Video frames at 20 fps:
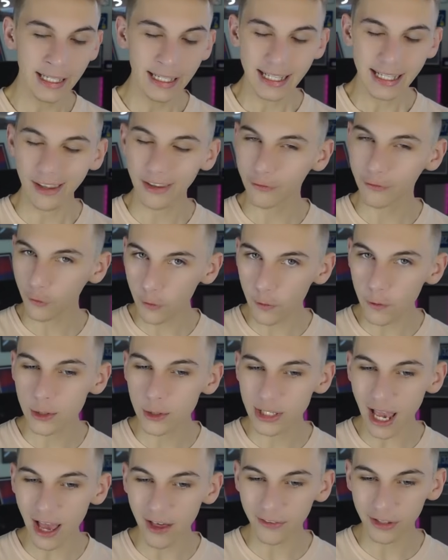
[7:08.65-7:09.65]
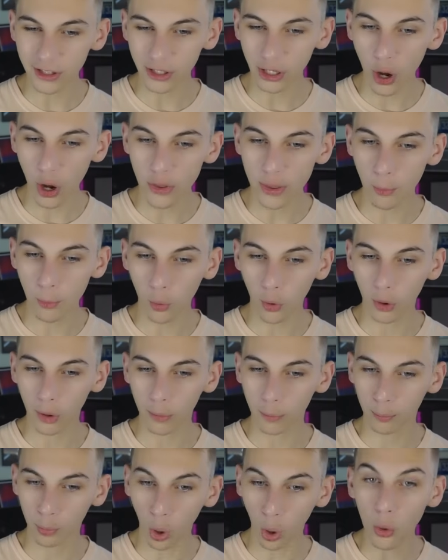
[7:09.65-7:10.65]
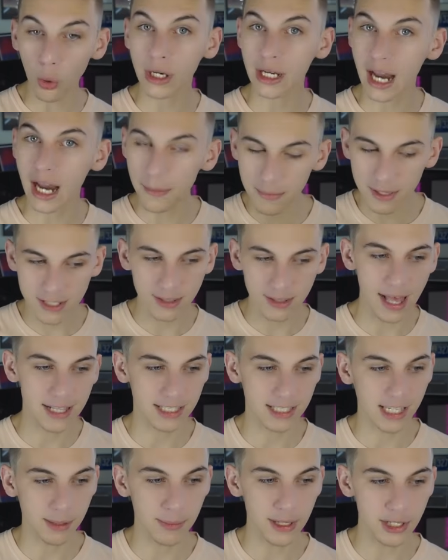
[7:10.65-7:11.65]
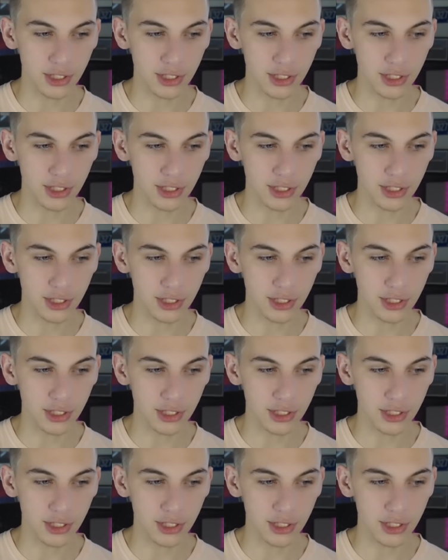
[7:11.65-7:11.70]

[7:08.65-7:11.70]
Now, the further south you go, the more broken up this line is going to be.